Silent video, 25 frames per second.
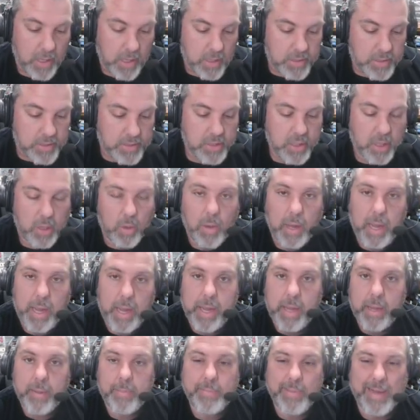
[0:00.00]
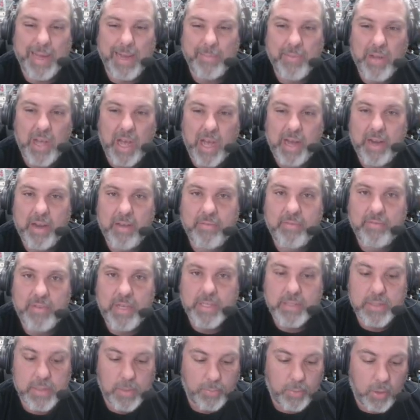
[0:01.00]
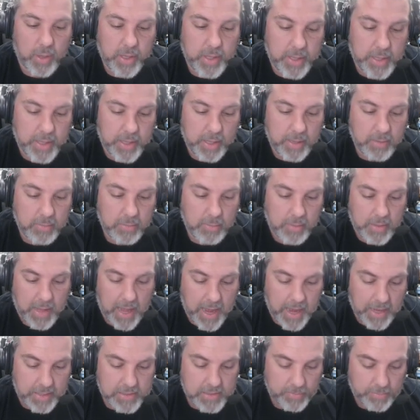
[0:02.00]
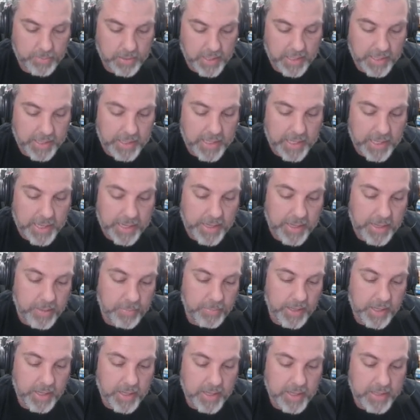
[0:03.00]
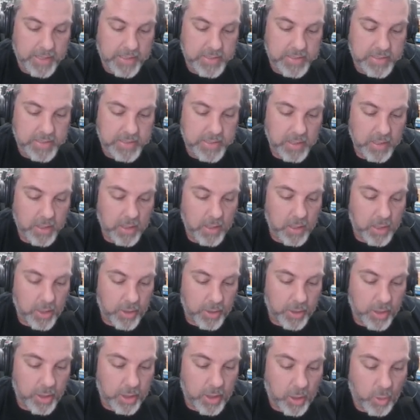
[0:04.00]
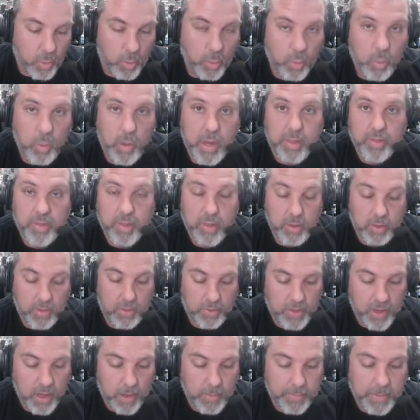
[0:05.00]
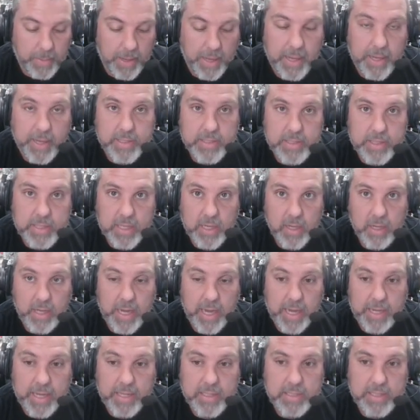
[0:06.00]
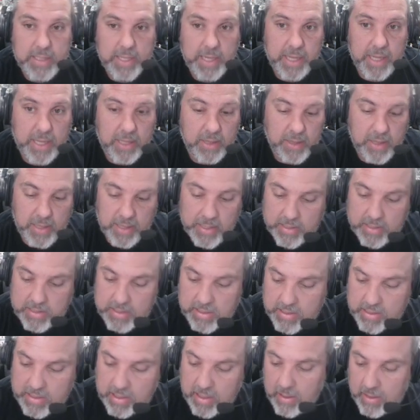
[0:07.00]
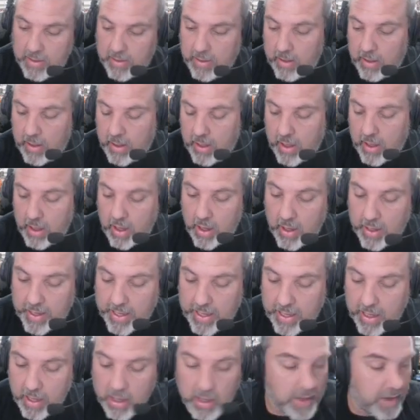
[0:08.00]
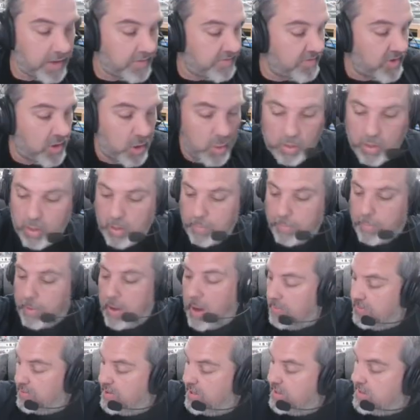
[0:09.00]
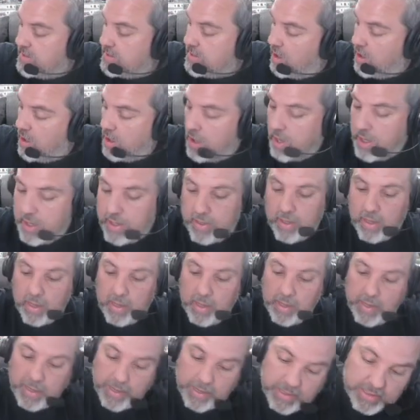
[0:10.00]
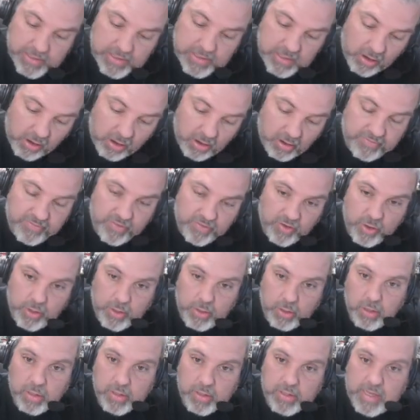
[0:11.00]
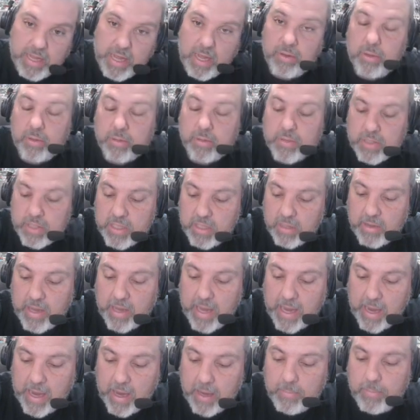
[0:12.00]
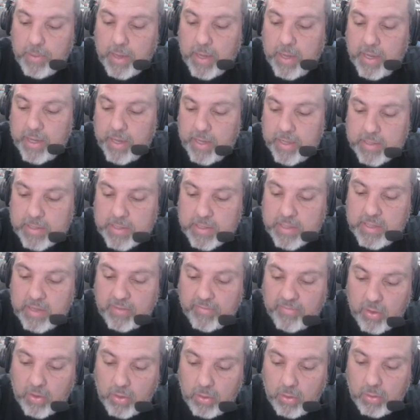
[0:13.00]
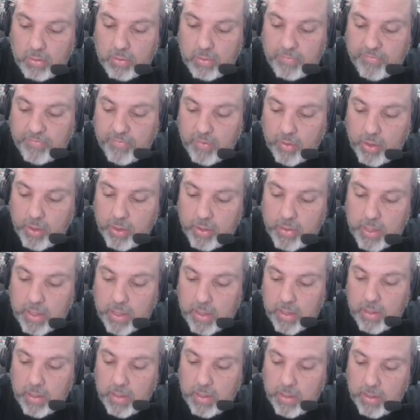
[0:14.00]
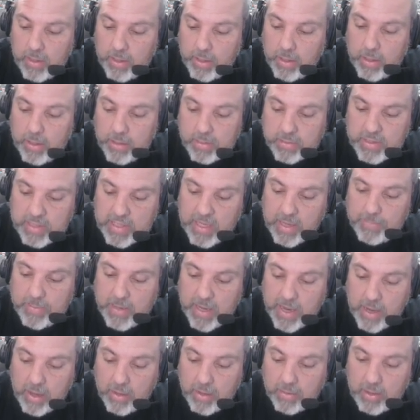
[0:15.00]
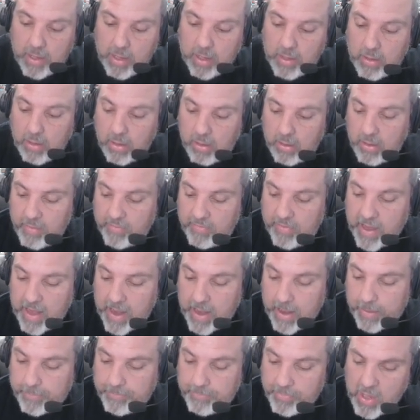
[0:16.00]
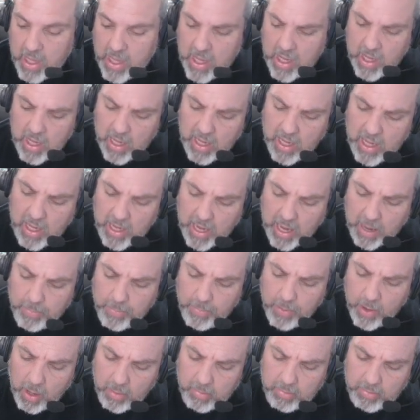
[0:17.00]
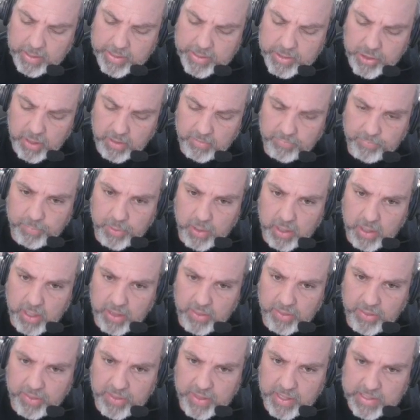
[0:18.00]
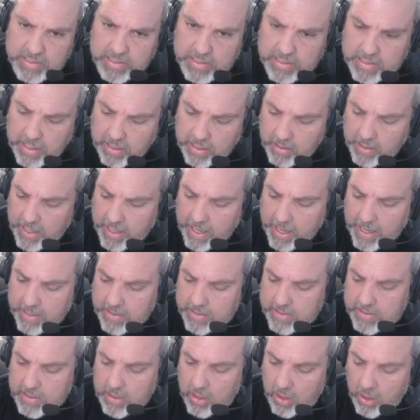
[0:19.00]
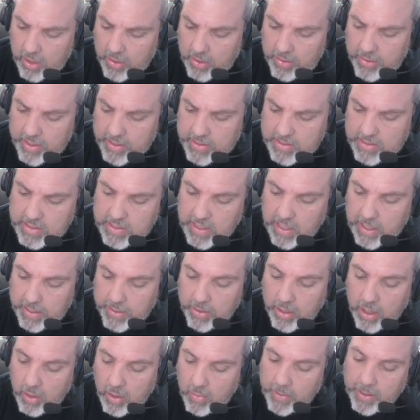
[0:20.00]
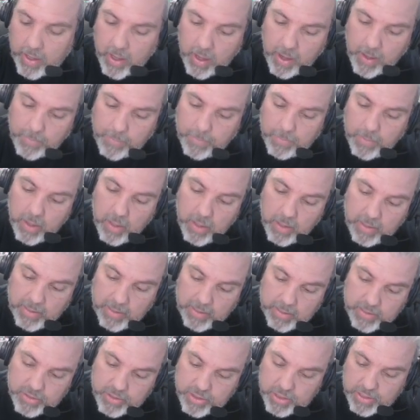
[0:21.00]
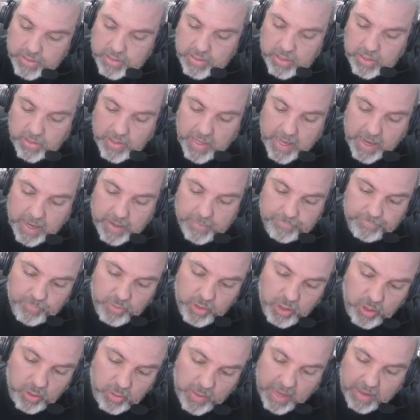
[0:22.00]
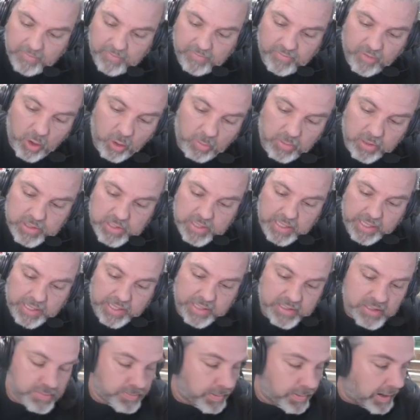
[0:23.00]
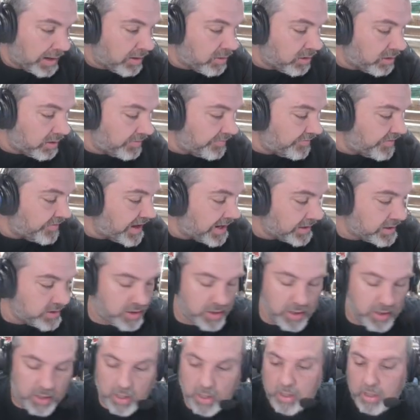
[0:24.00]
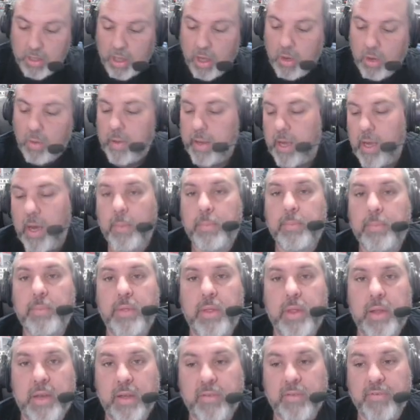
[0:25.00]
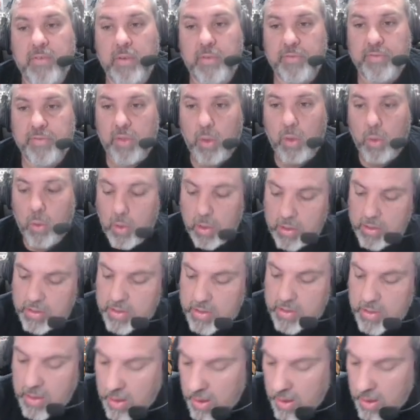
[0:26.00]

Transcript: So I'm kind of disappointed in that, but I get it because, you know, with there being a staircase in this here, if you were to pop this on, it is hard for you to look down. You still can, but it is difficult for you to, you know, step down and all of that. I probably should have put this staircase on this side going up, just so that you have almost like a spiral effect going up the different floors.